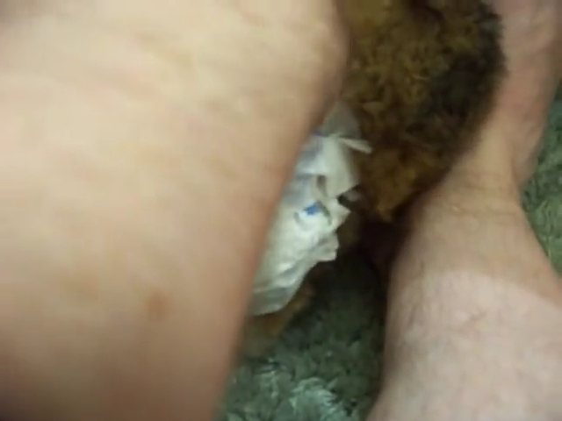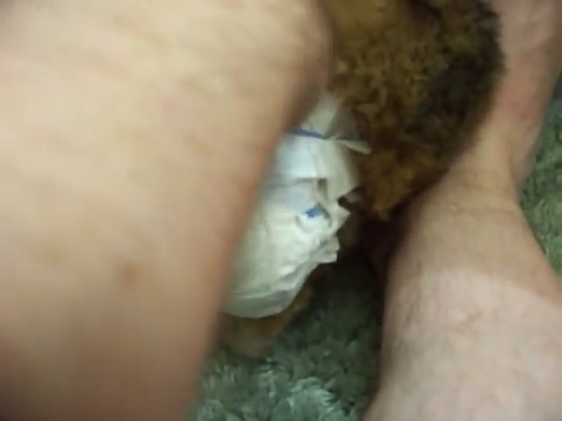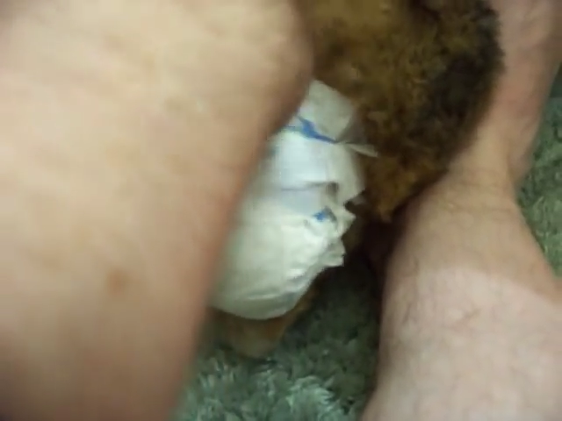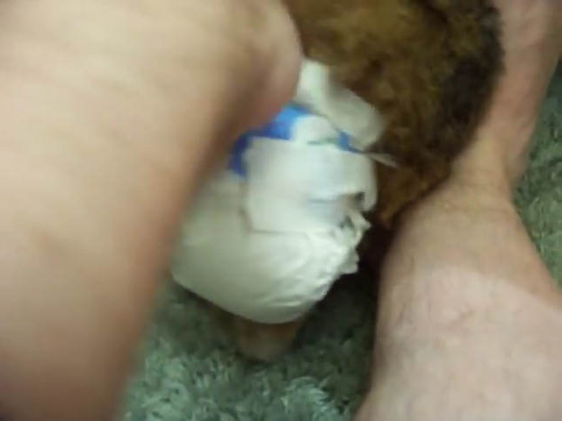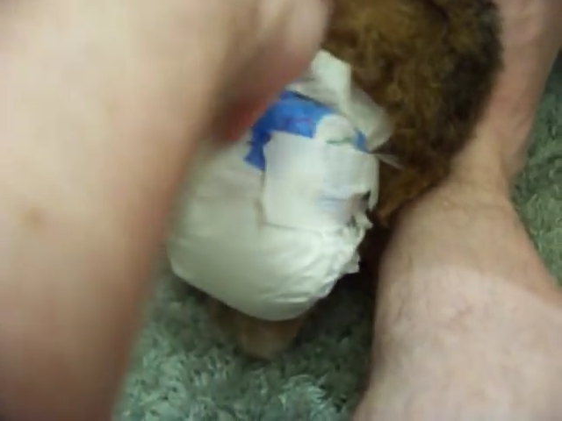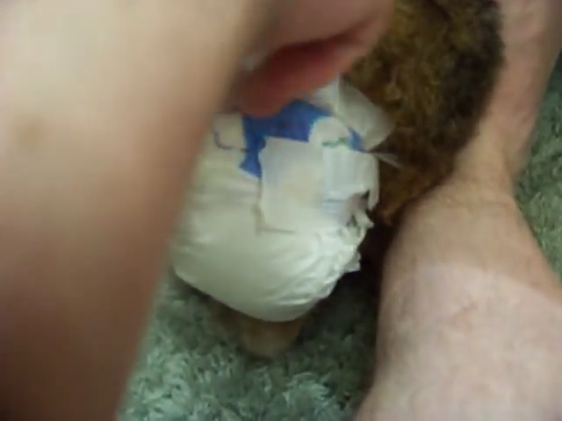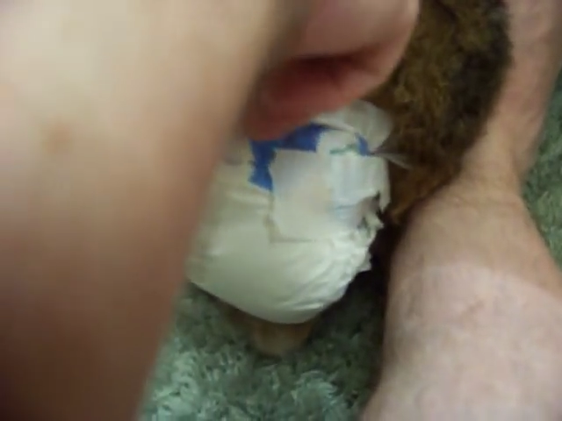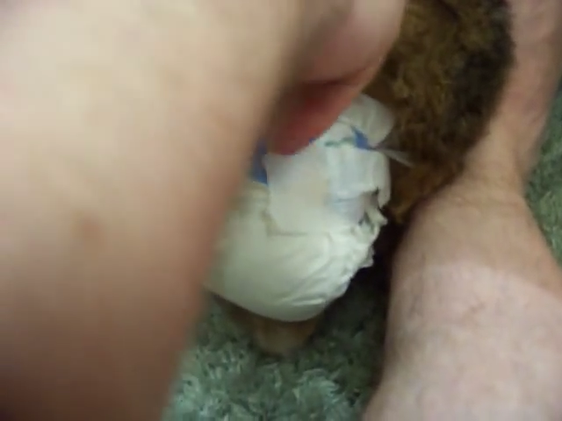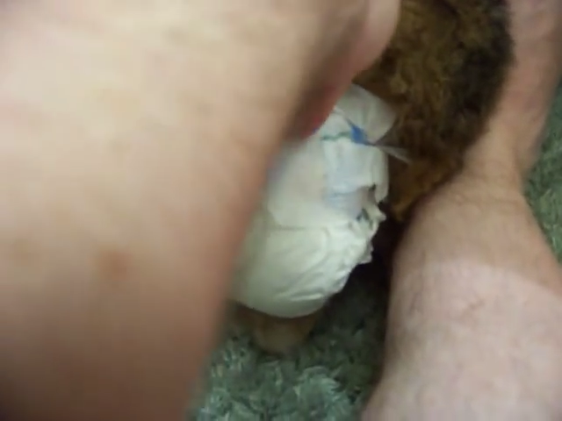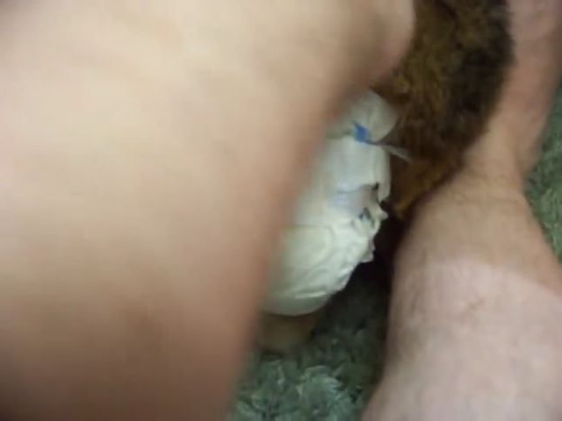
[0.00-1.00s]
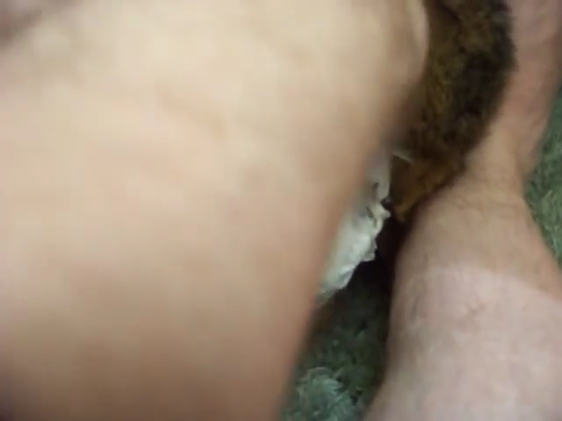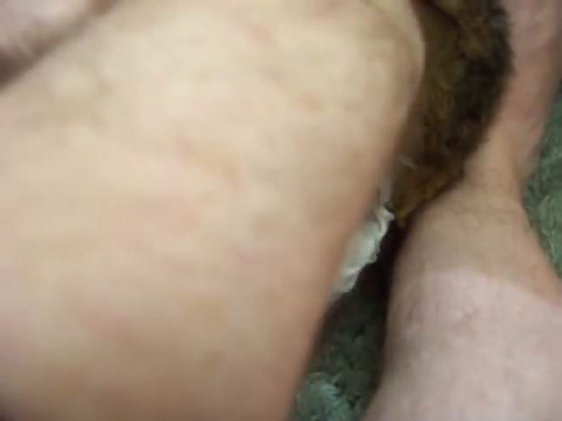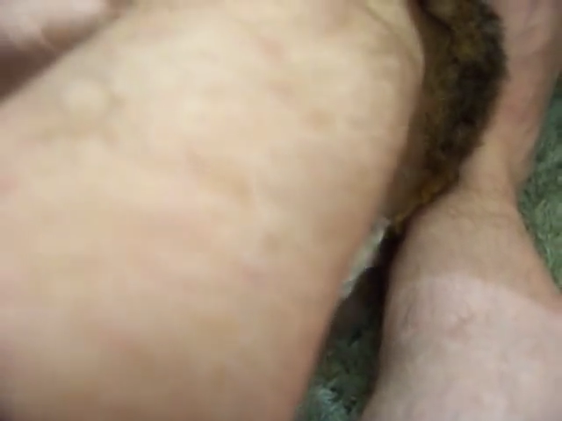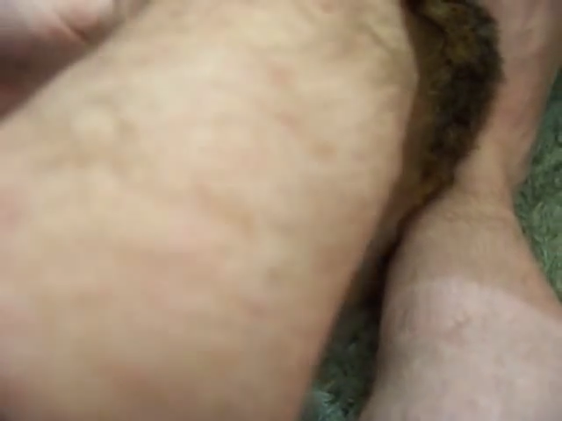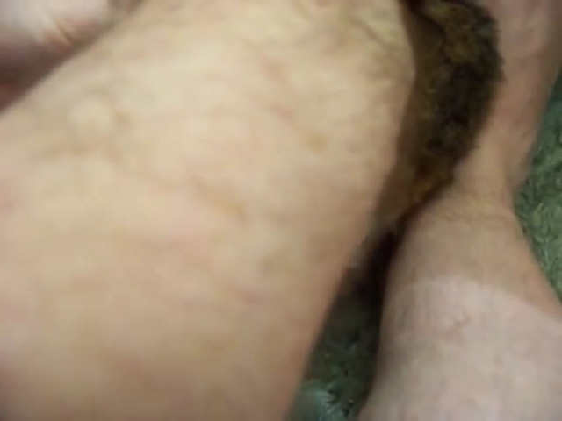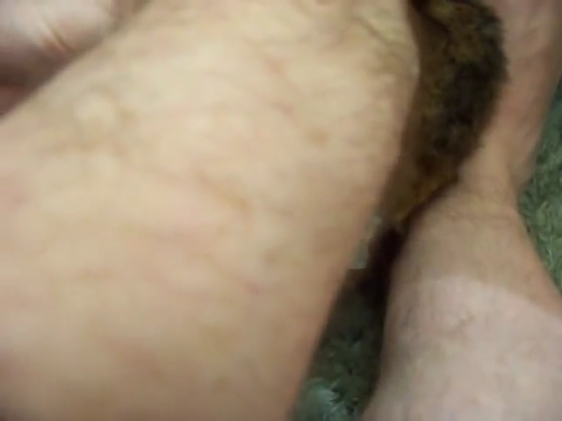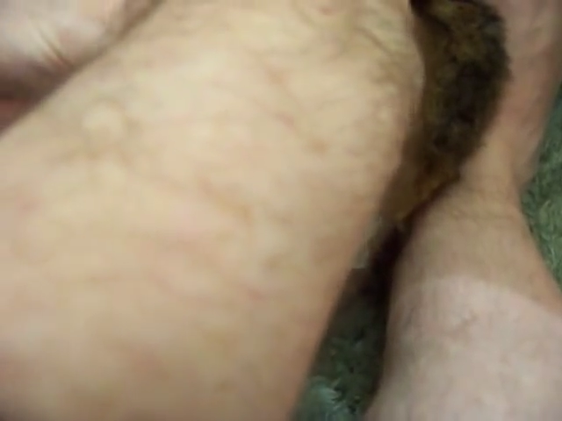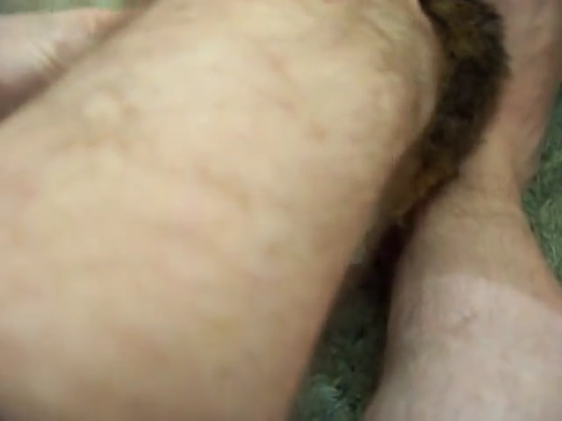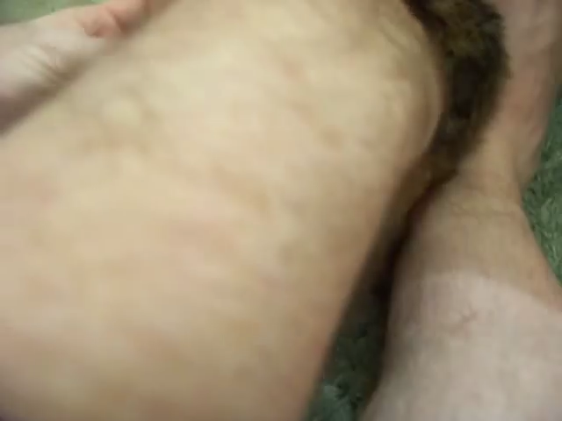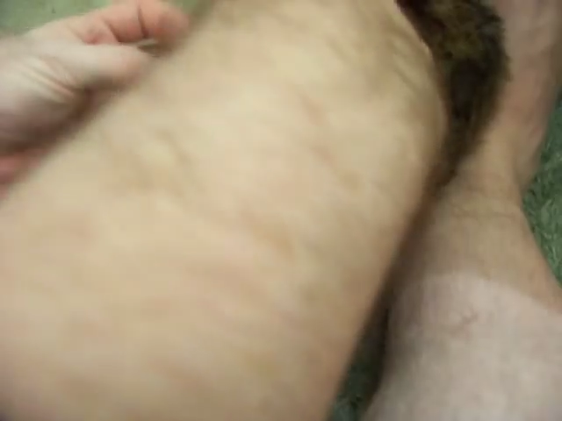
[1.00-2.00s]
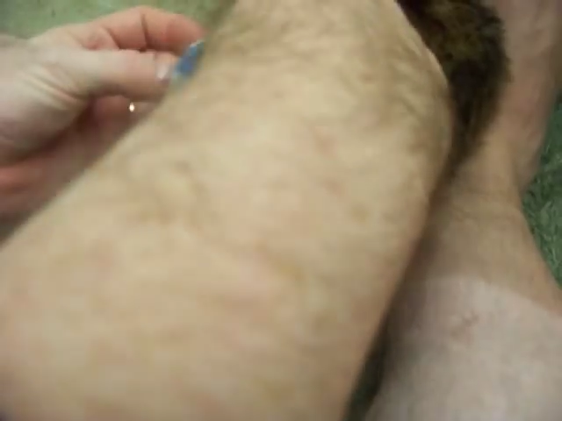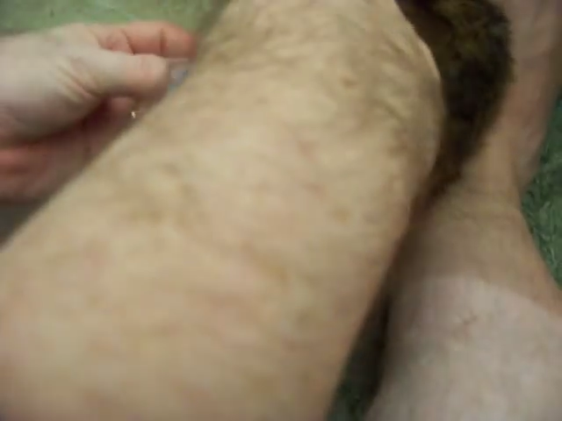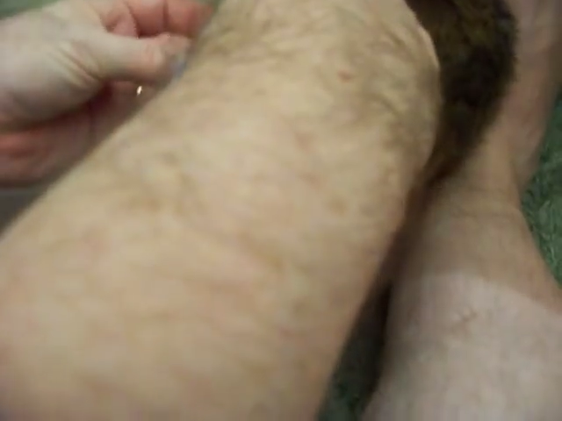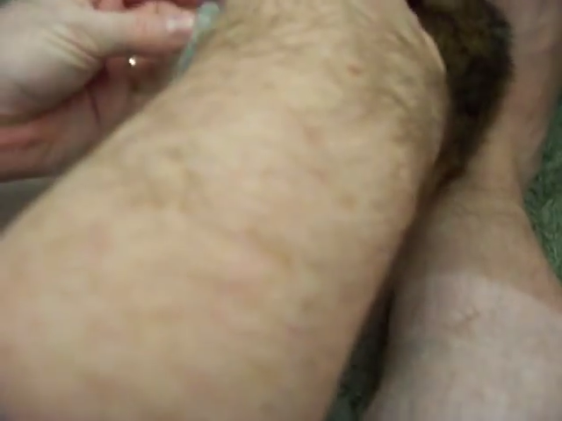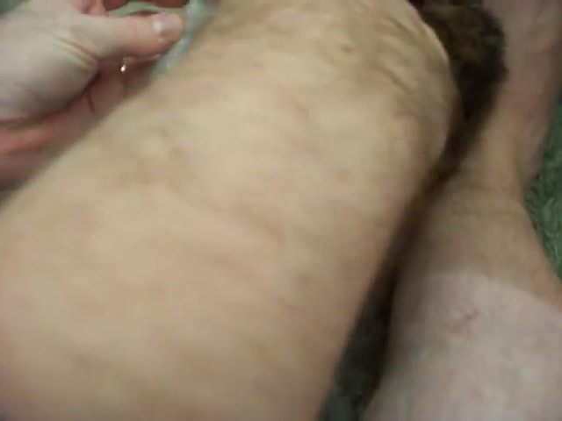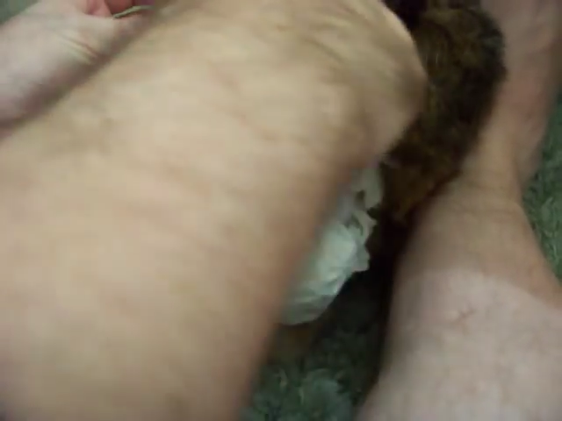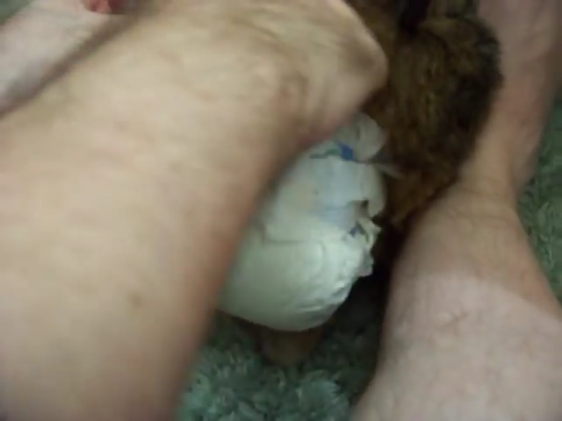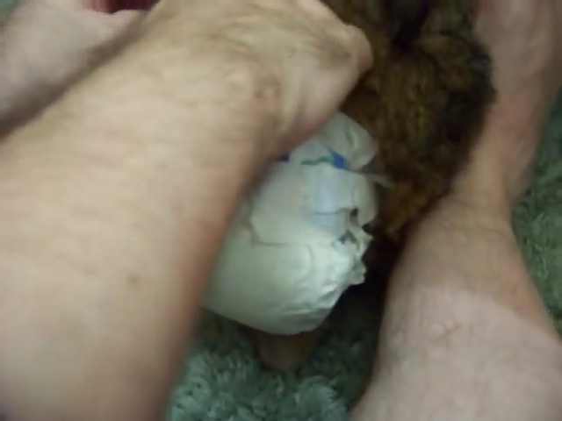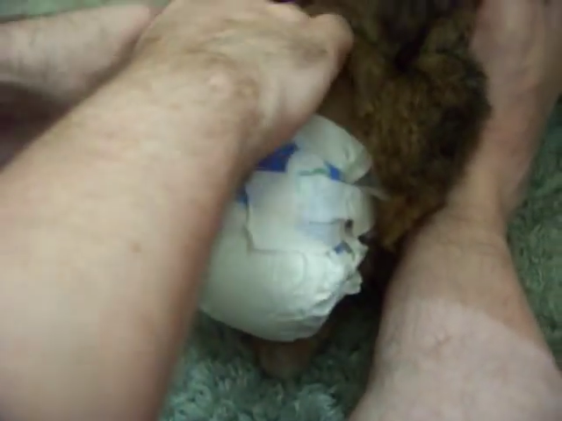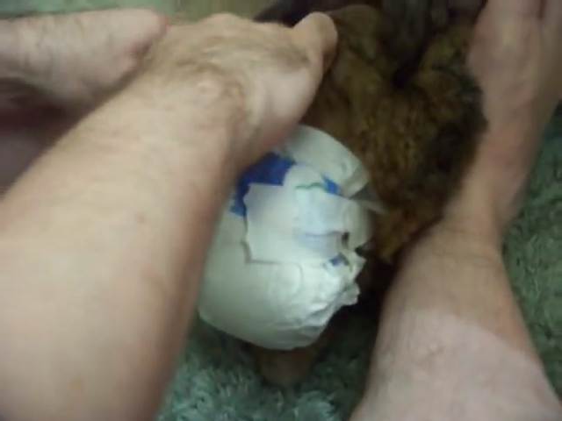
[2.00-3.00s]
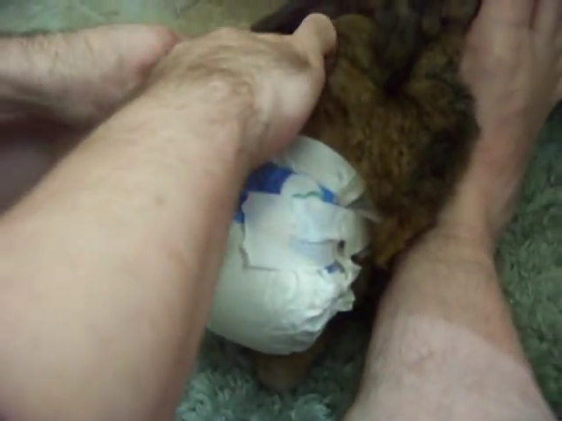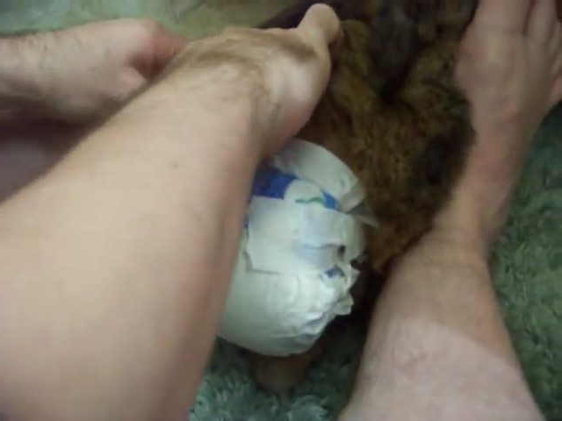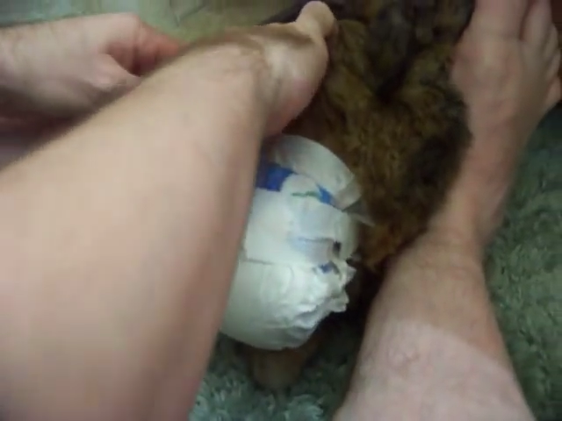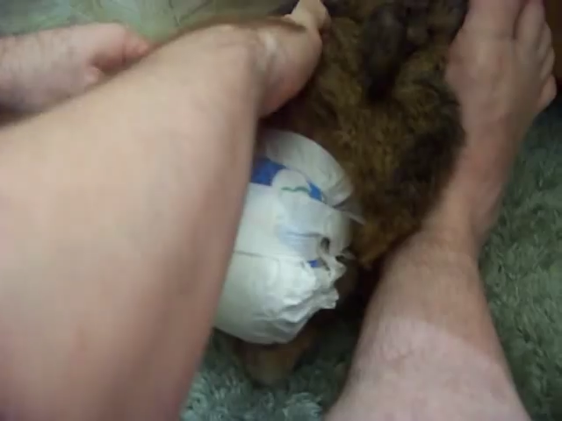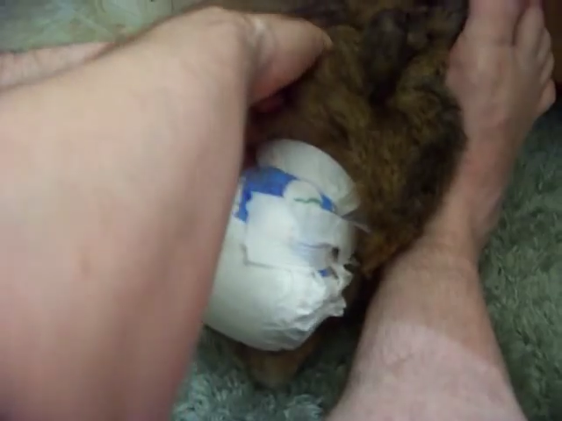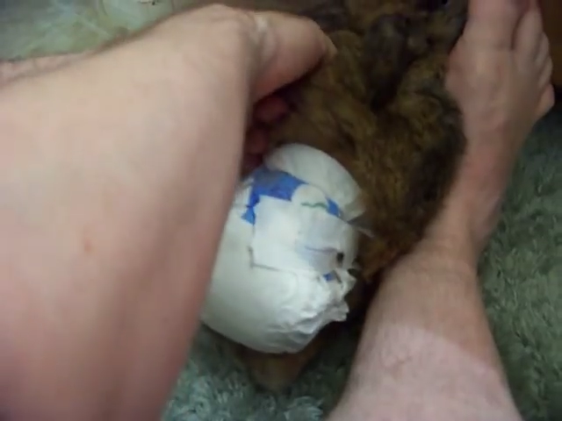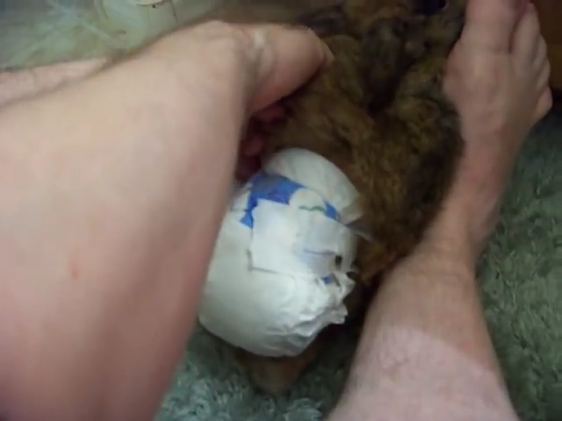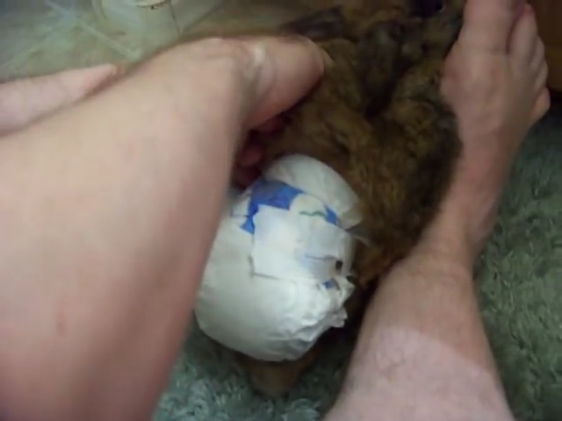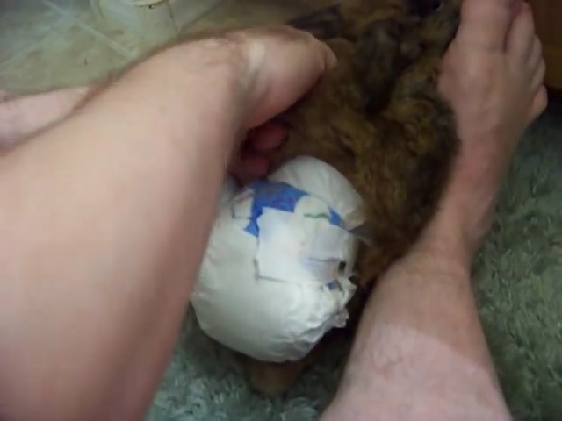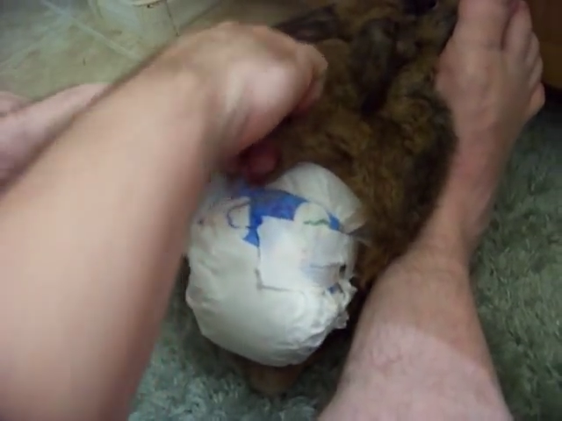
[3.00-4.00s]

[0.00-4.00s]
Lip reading: (no speaker visible)